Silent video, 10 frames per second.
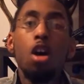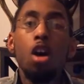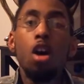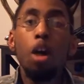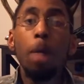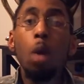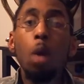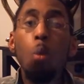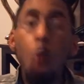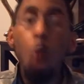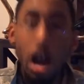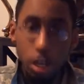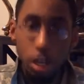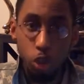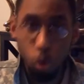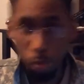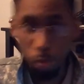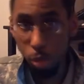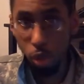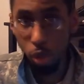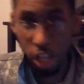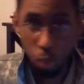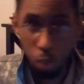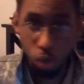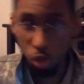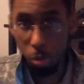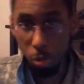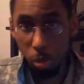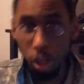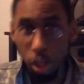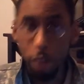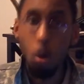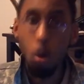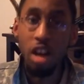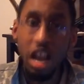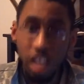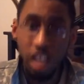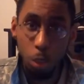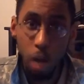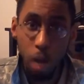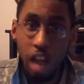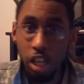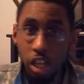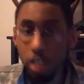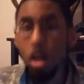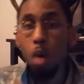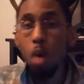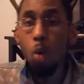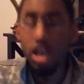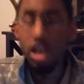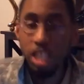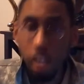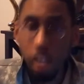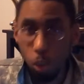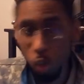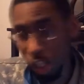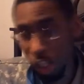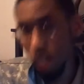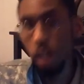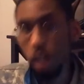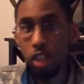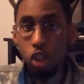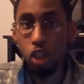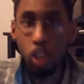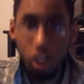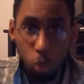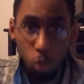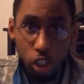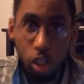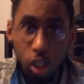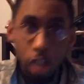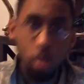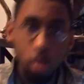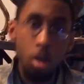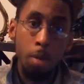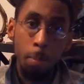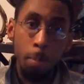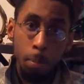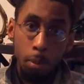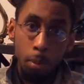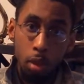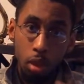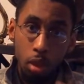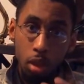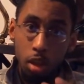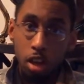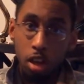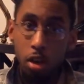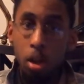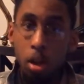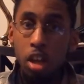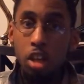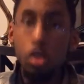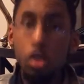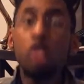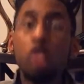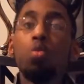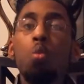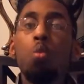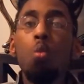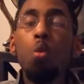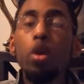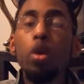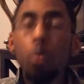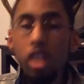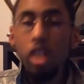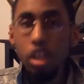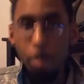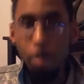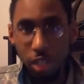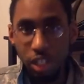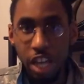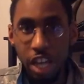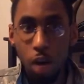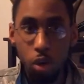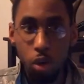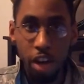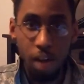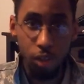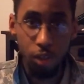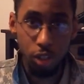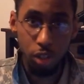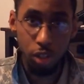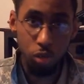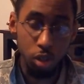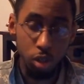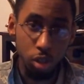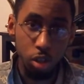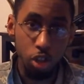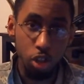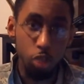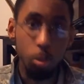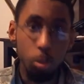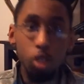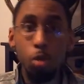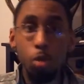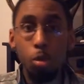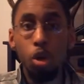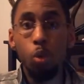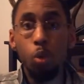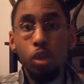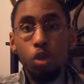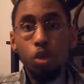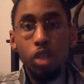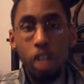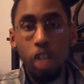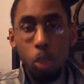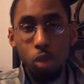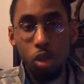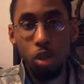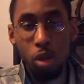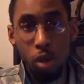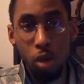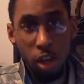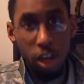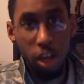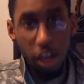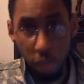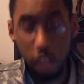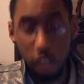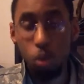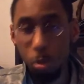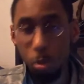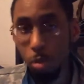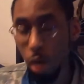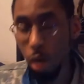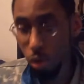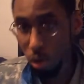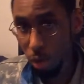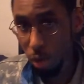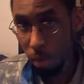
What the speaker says: about why certain people like what certain people like, why I like what I like, why he likes what he likes, she likes what she likes. And that's we're really missing out on having these interesting discussions because people aren't willing to engage with each other. And that's what's been bothering me.